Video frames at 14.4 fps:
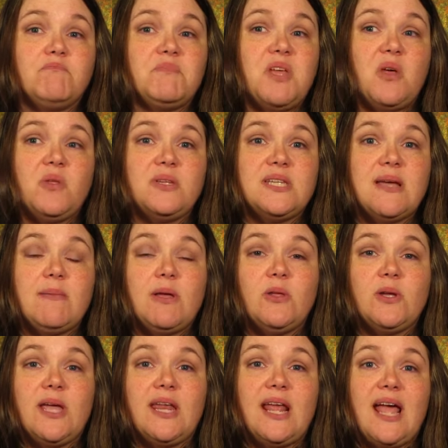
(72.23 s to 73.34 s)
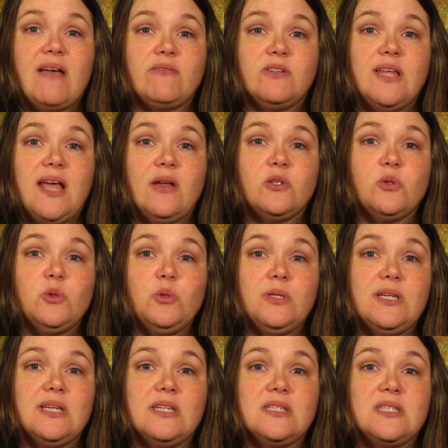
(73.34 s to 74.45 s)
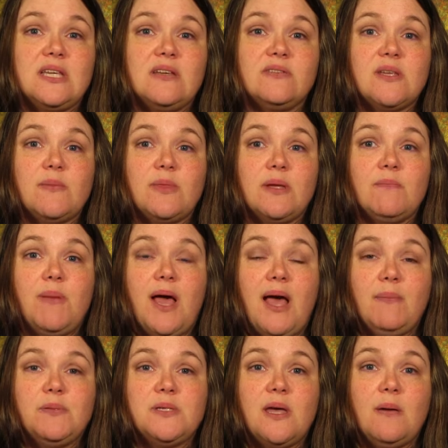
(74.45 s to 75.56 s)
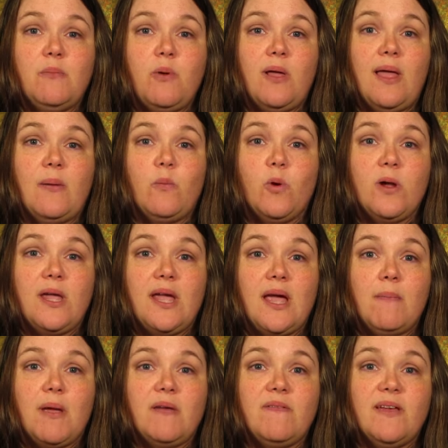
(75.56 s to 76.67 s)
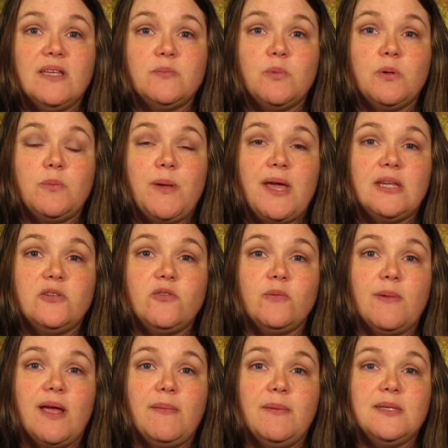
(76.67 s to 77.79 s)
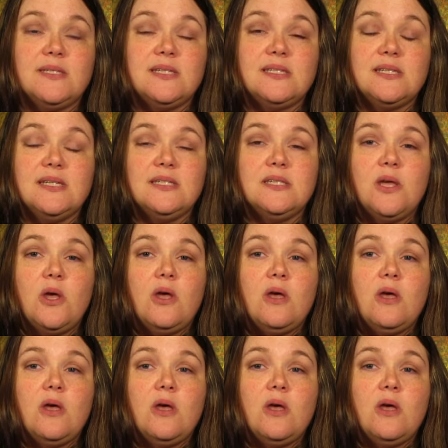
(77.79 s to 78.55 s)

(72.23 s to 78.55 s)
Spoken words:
The only time I look at it after that truly is if something pops up while I'm working on my Facebook page for my businesses.